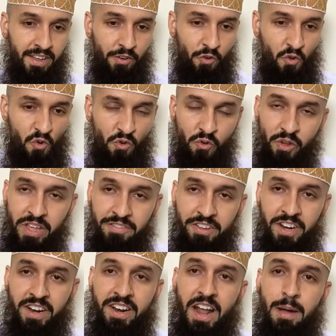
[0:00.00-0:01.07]
or
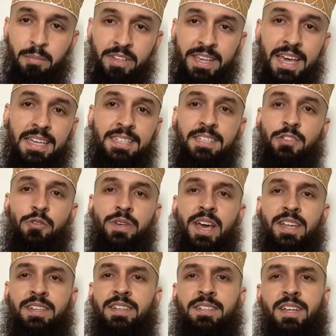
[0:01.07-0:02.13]
even an obligation. You
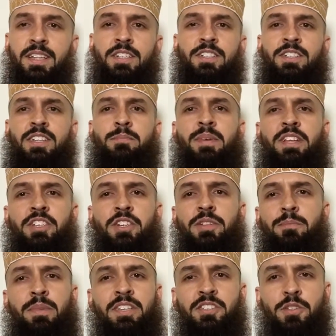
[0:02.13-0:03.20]
can't intentionally
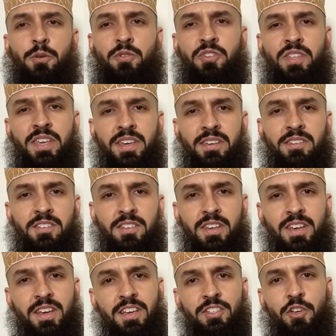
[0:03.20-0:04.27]
miss those things.
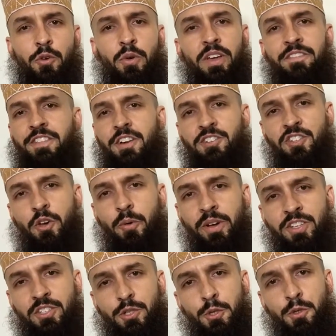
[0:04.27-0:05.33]
So if there's no
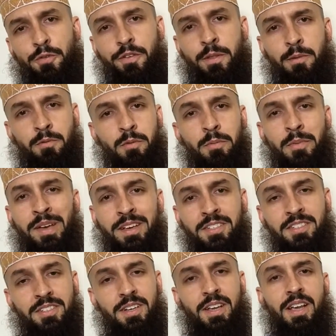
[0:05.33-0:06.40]
excuse for them to be missed,